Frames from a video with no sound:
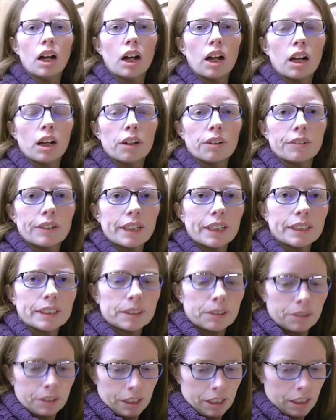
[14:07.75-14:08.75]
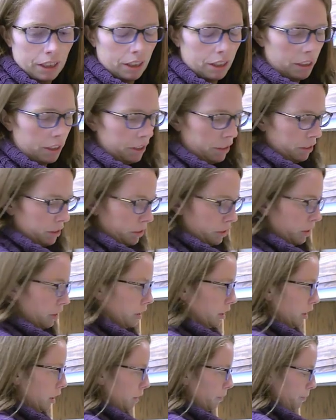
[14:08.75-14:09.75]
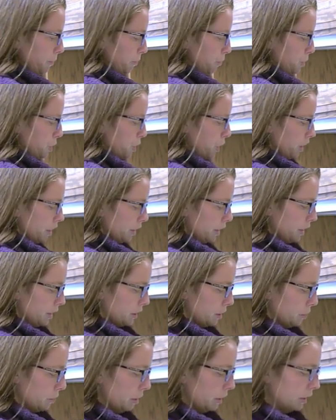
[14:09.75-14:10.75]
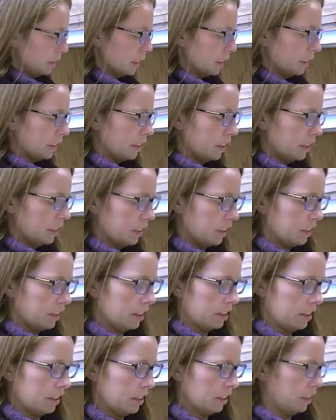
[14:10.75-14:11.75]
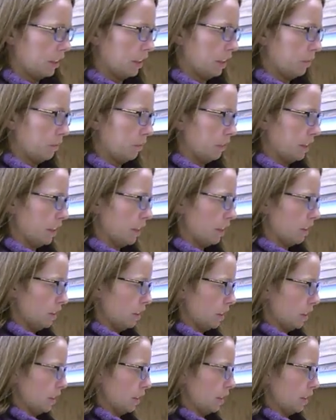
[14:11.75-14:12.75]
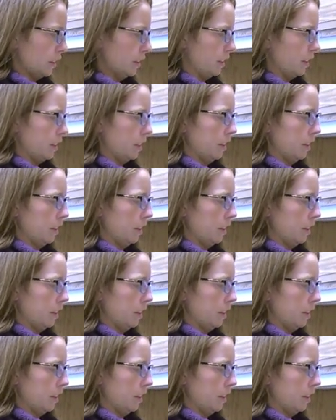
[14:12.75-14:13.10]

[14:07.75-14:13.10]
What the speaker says: All right, so the chocolate is melted and we are